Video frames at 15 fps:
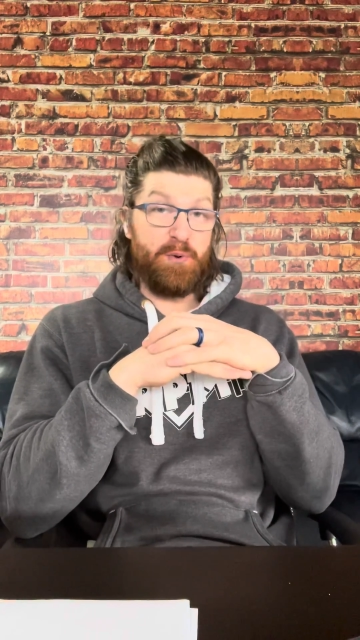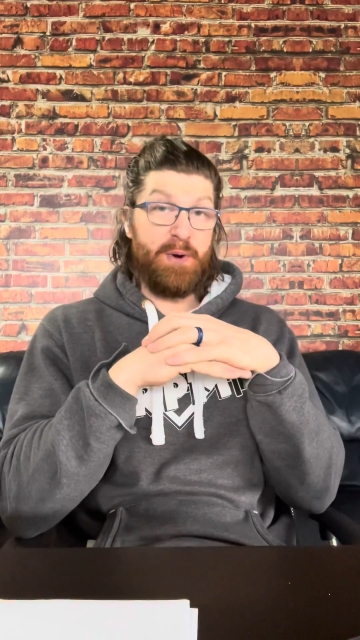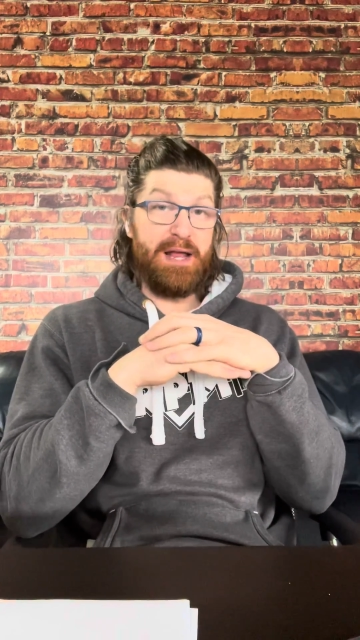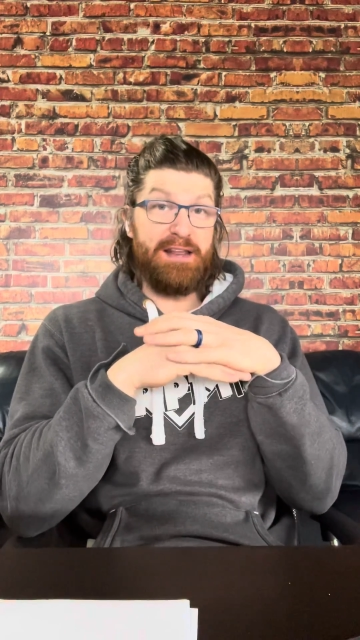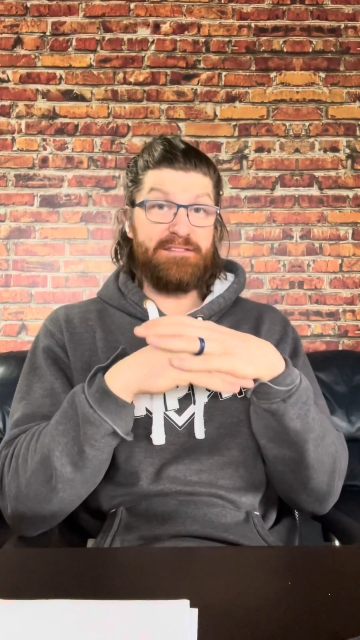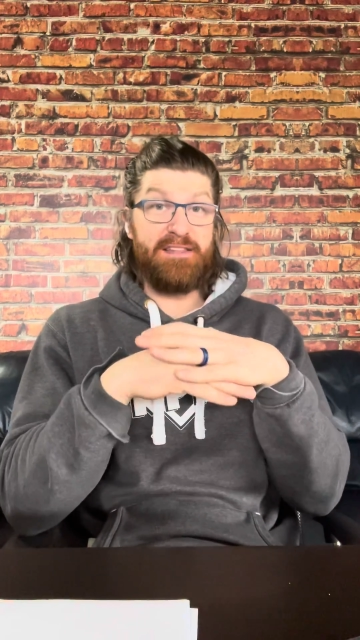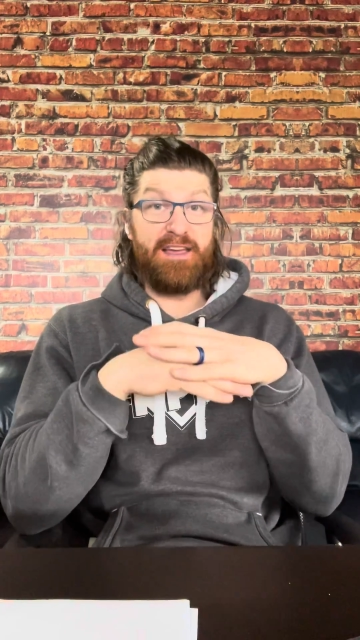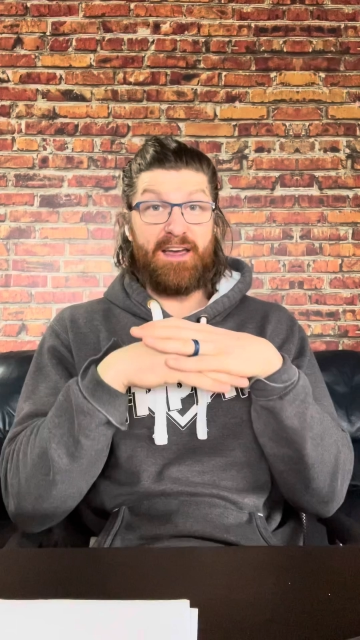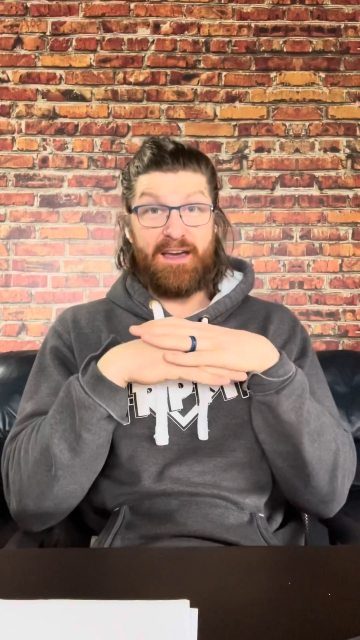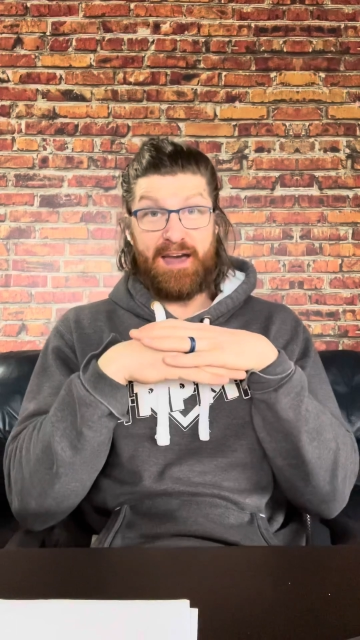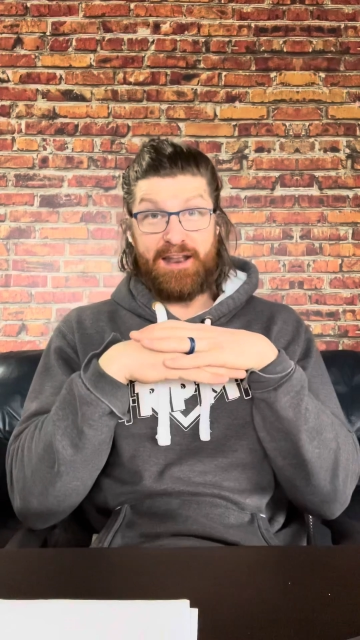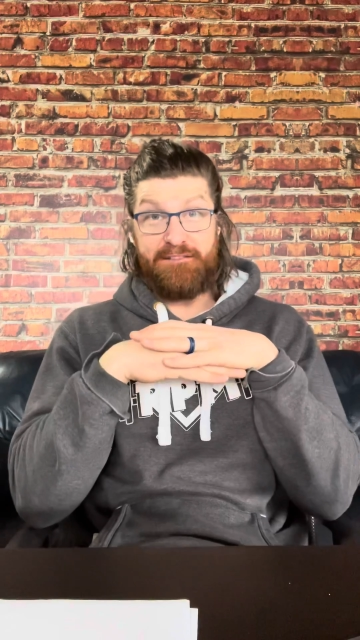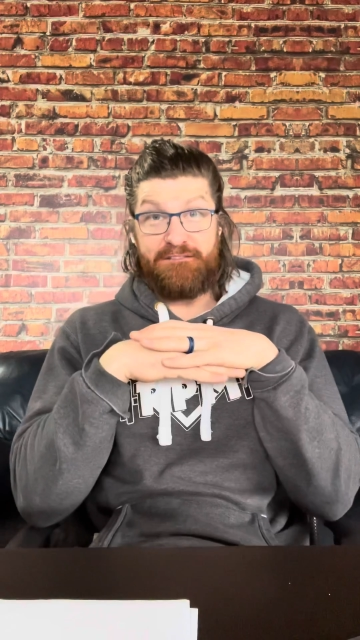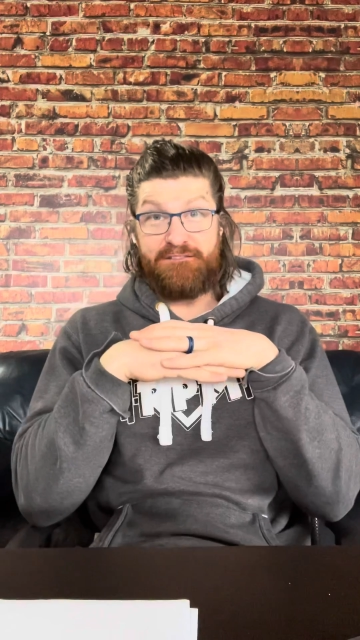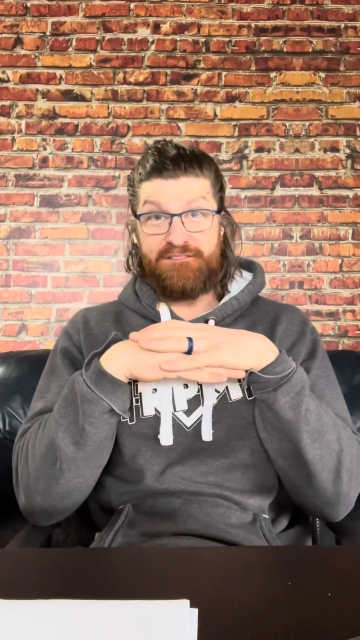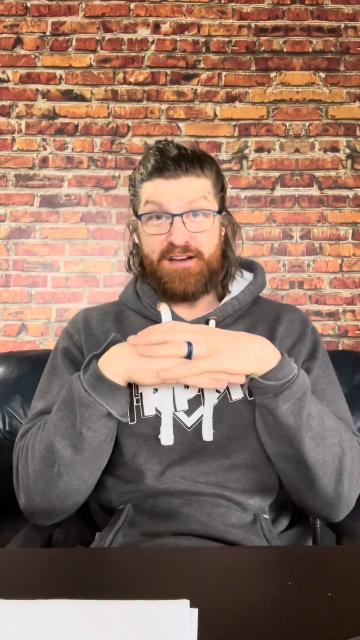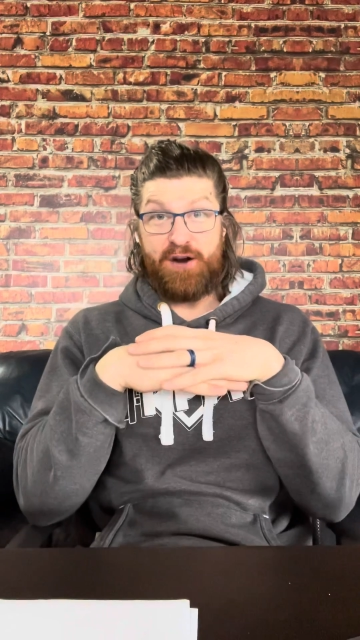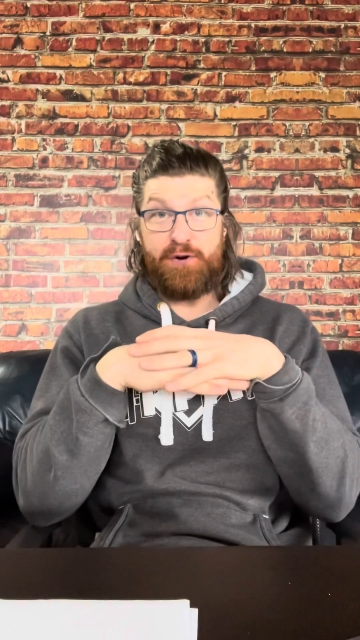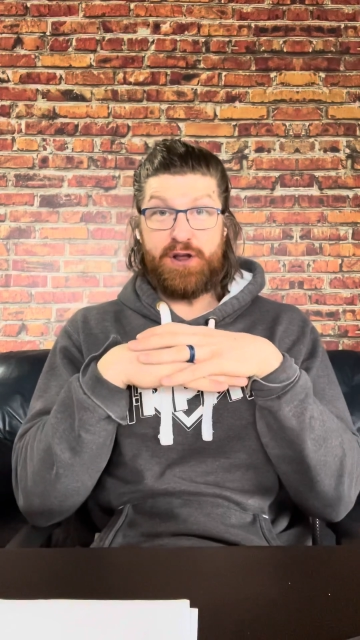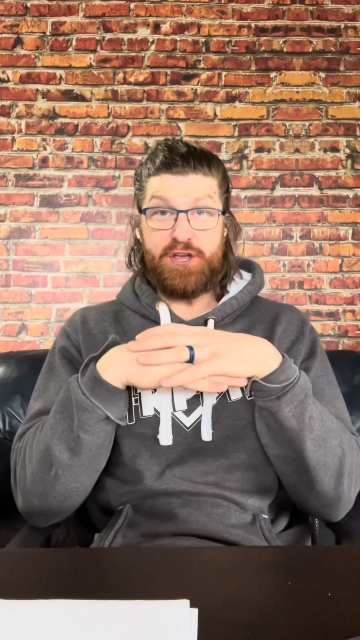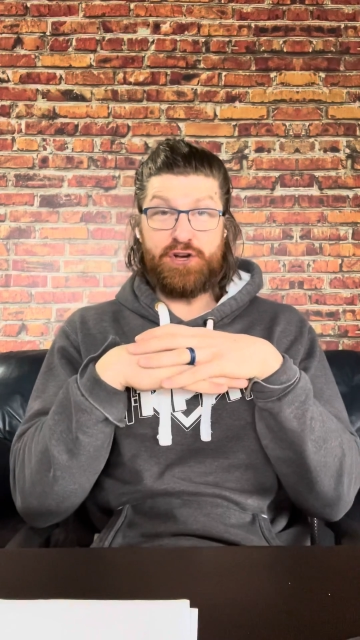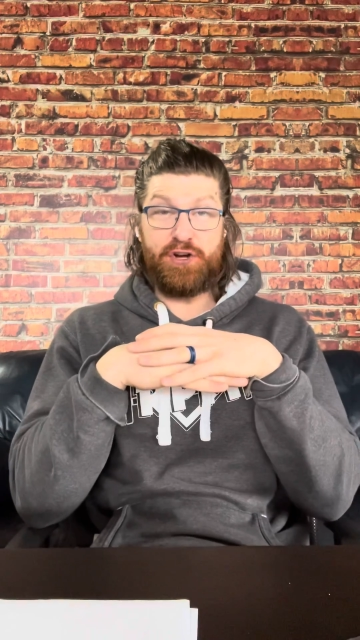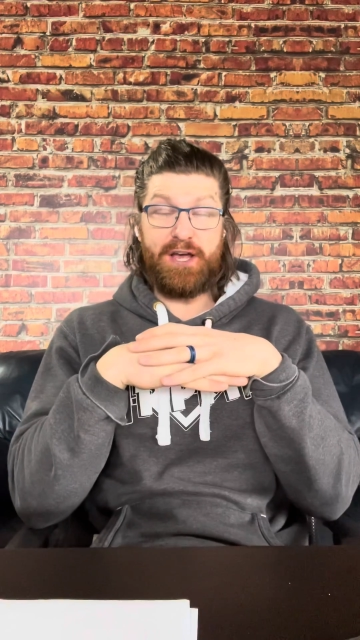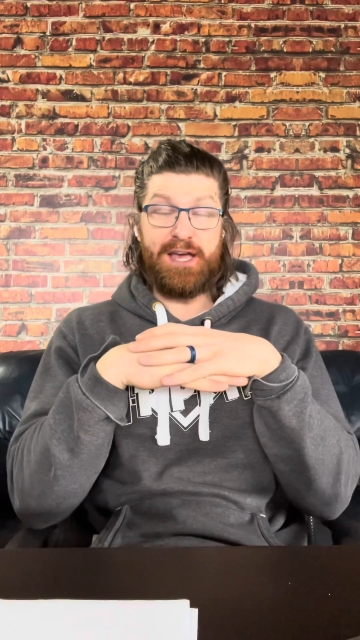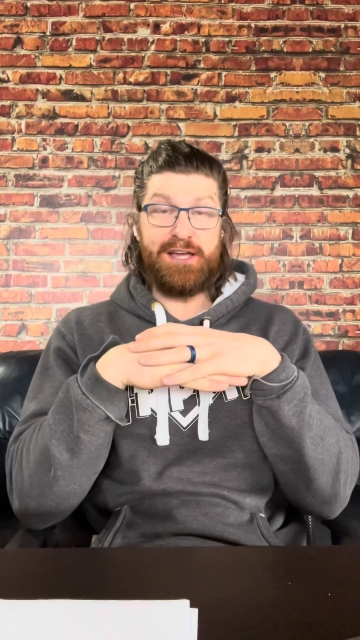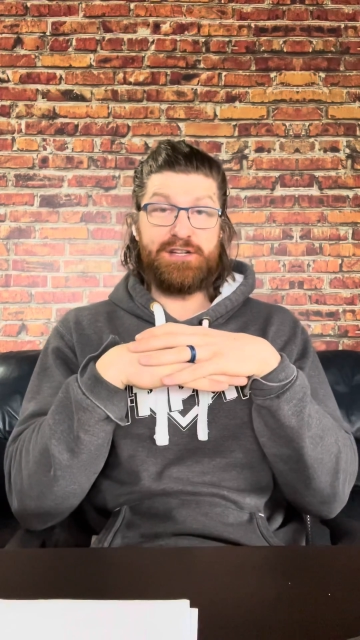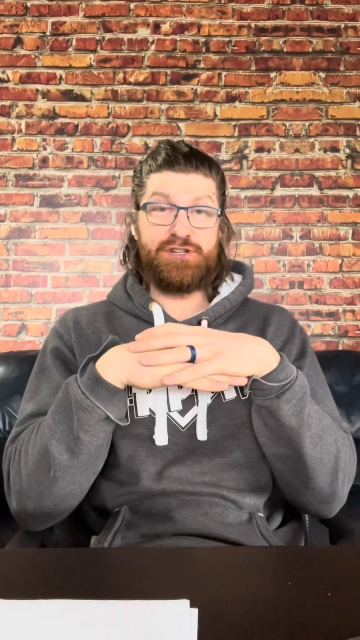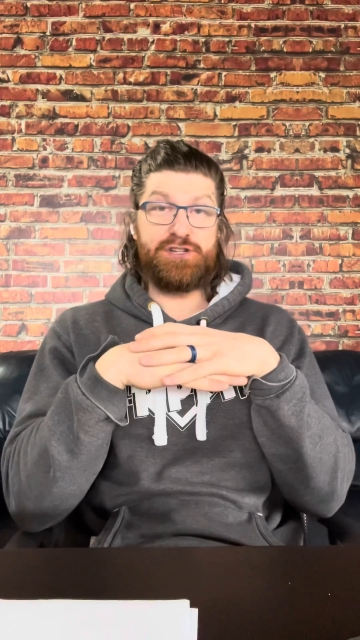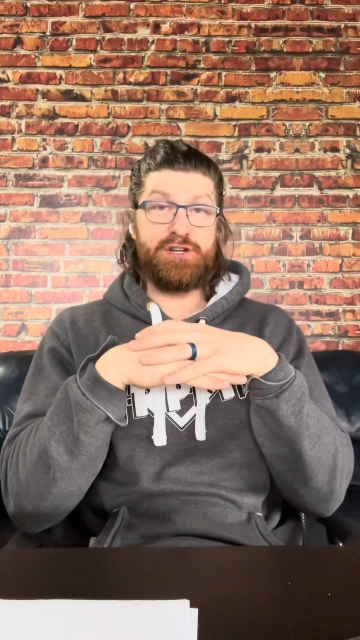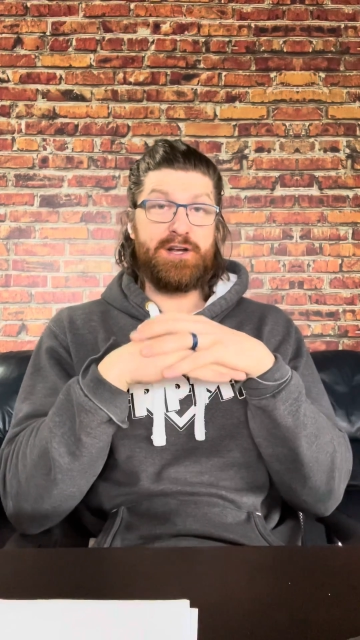weightlifting at a very young age,